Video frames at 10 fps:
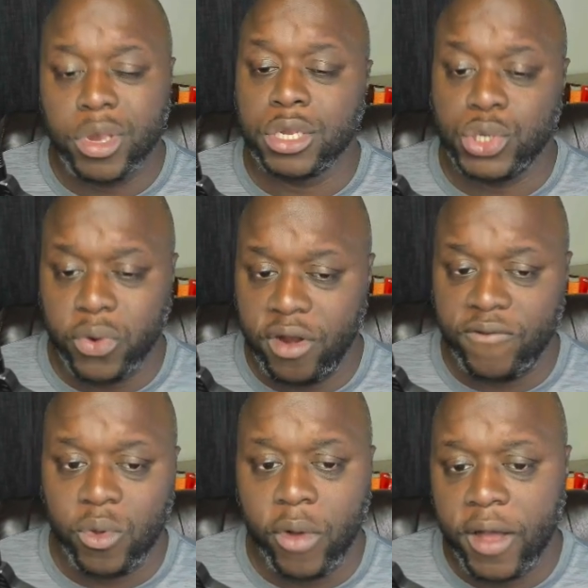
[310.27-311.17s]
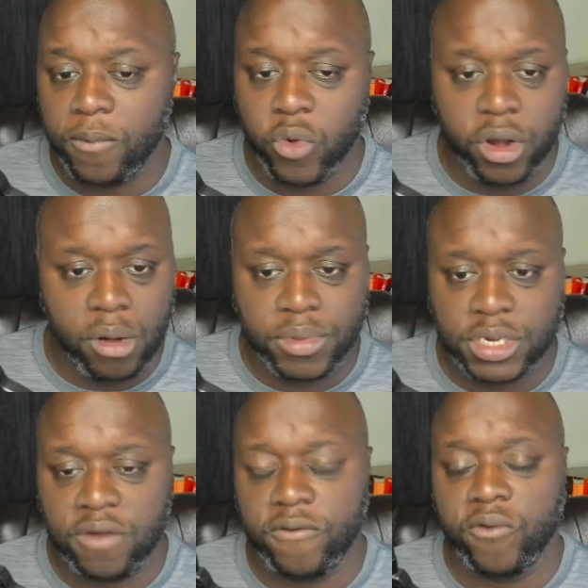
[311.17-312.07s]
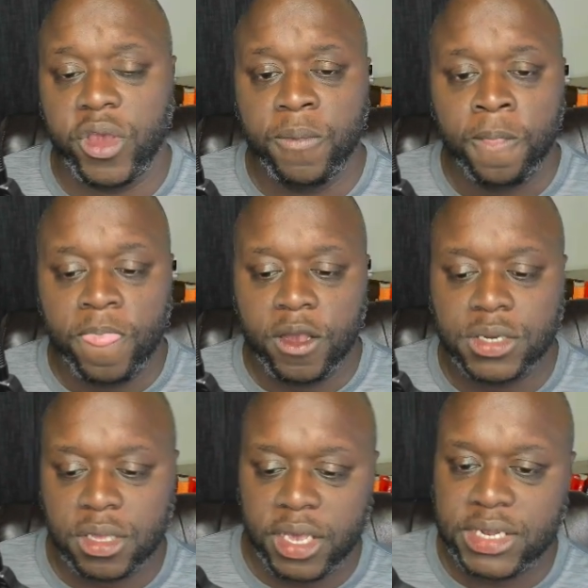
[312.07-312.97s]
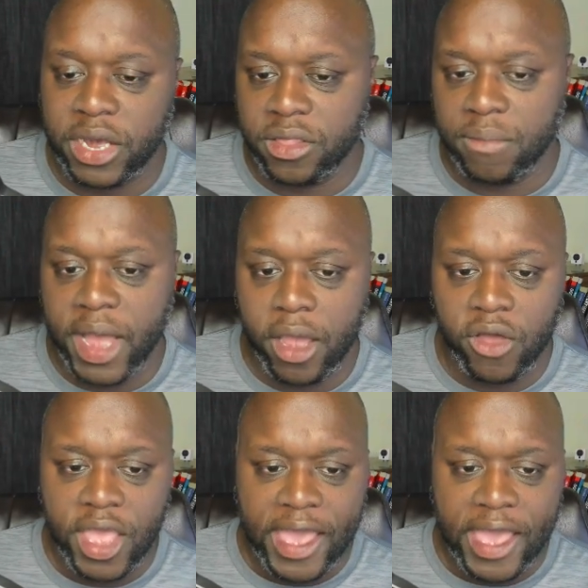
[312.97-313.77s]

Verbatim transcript: You can join if you want, 100% for free. There's a link down in the bio.